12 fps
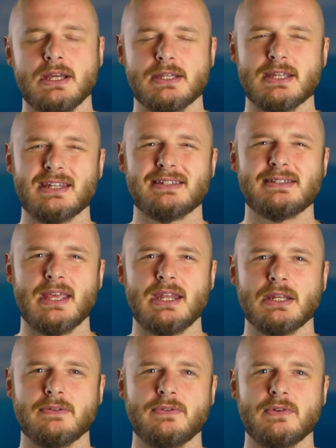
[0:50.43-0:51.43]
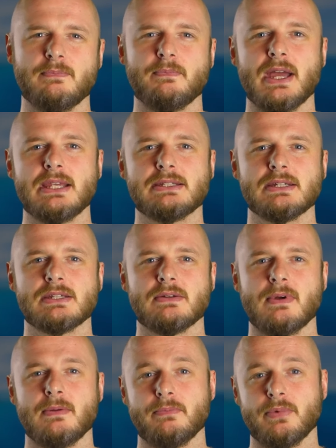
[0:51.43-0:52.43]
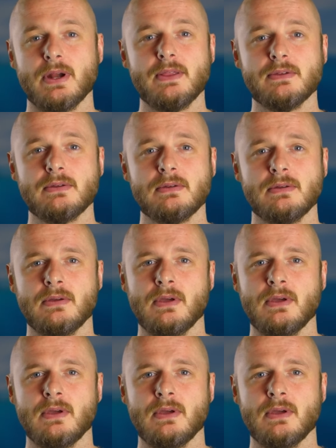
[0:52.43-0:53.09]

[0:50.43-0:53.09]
is understanding a few basics around breathing.